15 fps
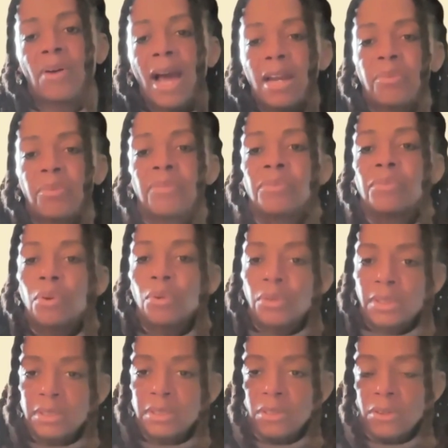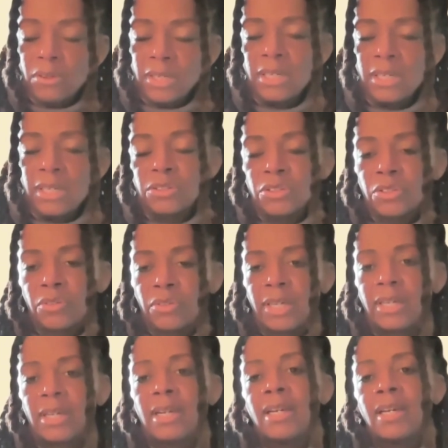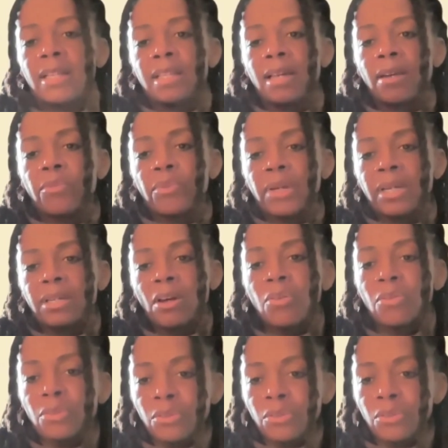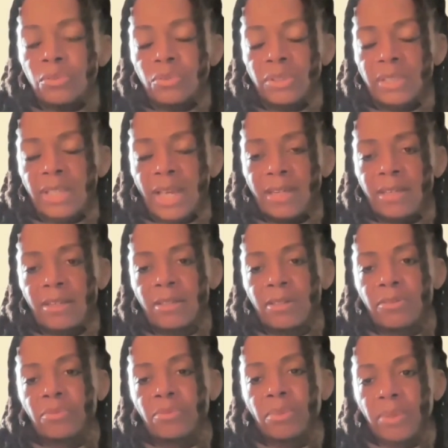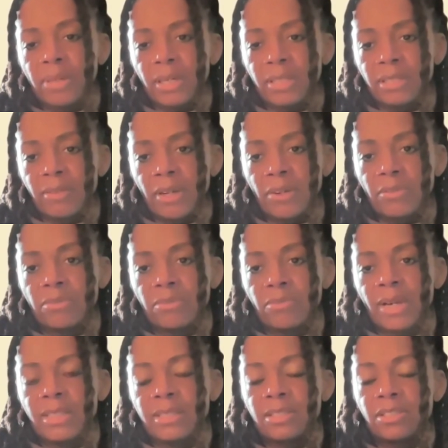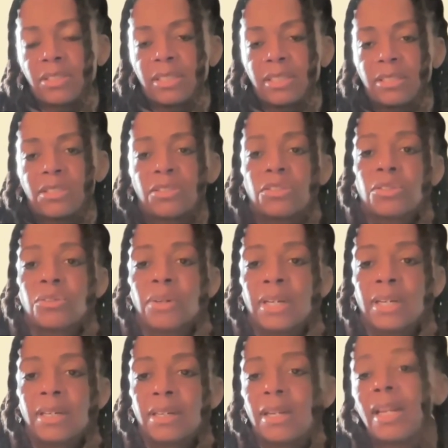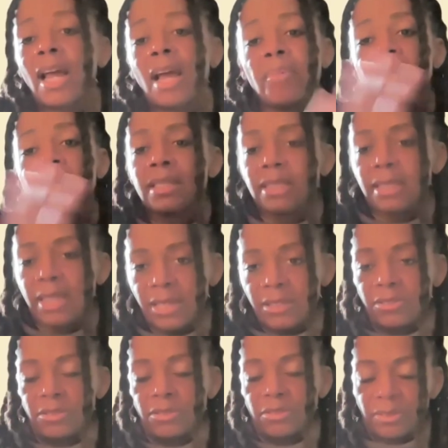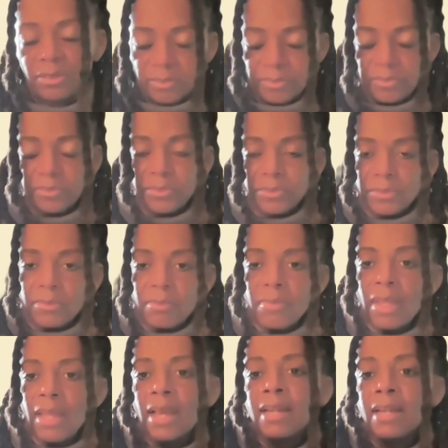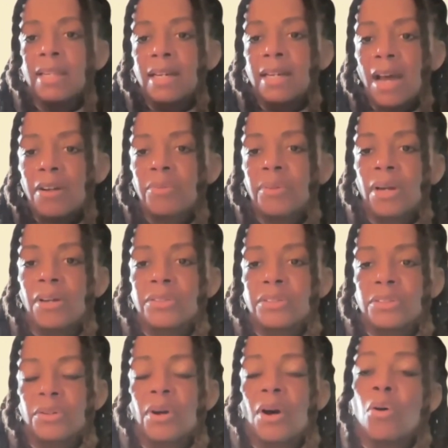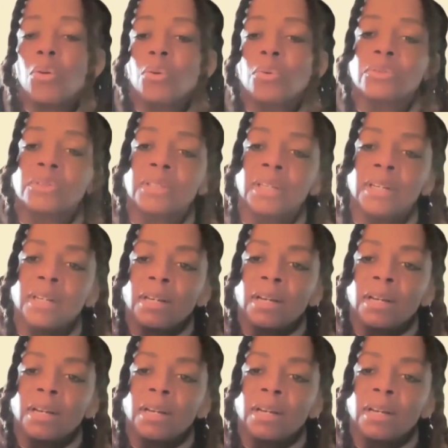so how do we focus on and ensuring that we don't lose sight of reproductive health rights and justice during climate disasters? And then how do we also hold